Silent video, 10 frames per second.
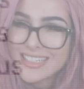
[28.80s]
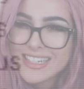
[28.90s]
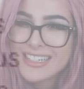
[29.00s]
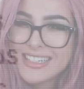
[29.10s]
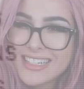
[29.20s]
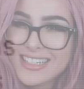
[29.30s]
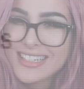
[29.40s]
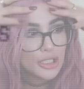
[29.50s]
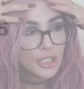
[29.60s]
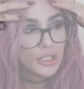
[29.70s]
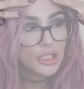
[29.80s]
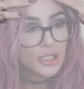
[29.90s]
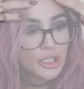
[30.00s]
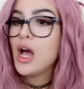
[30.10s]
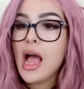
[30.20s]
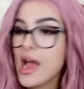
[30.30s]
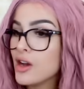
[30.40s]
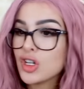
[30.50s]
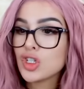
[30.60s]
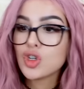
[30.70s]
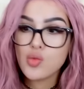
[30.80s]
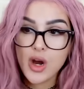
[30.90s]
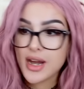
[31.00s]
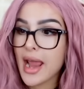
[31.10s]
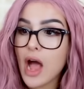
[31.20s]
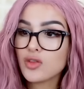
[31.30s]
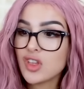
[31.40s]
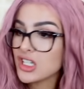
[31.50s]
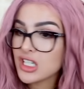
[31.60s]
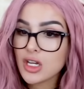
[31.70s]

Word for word: Jesus. Jesus. How did you work out these